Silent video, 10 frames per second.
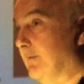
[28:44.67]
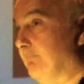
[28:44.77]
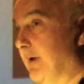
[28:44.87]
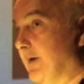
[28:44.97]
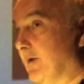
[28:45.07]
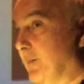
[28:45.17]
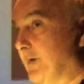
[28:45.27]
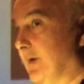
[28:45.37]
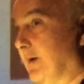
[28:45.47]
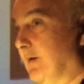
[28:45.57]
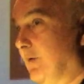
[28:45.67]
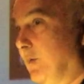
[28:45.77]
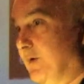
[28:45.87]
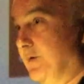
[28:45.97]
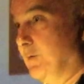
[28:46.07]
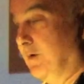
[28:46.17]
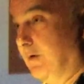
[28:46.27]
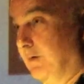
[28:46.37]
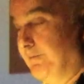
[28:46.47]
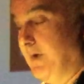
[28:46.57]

manuscripts that can go onto our